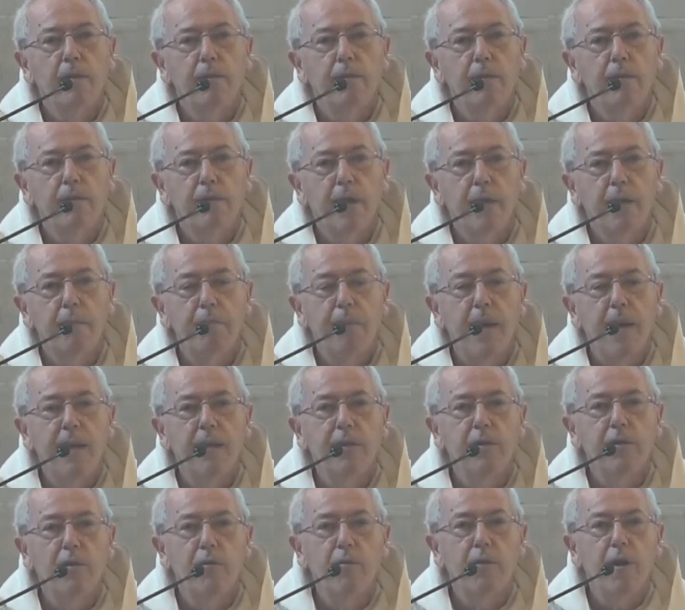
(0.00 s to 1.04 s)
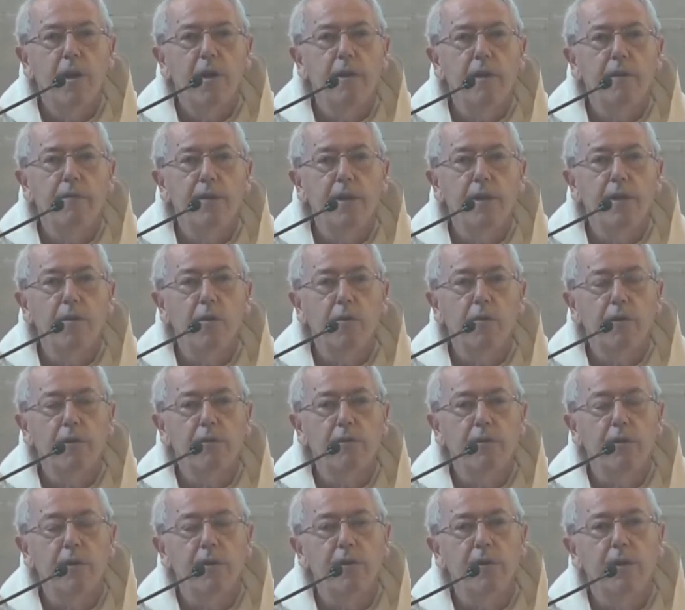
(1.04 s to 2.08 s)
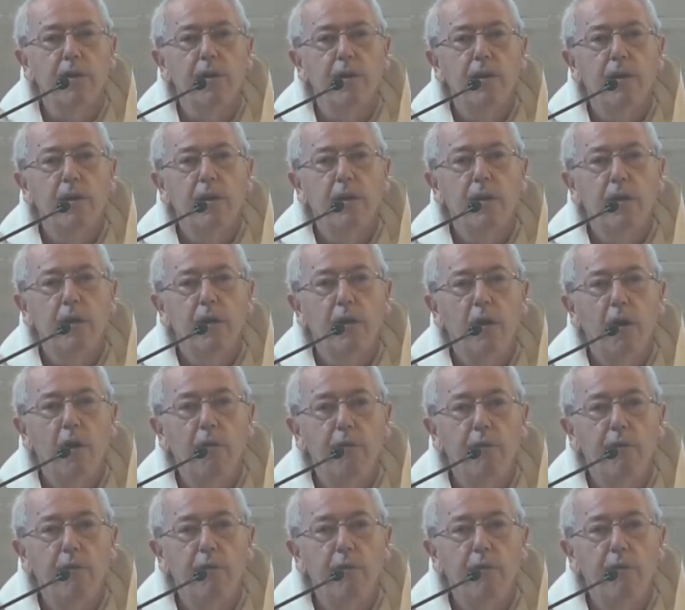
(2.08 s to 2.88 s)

That band arrived in Oxford on the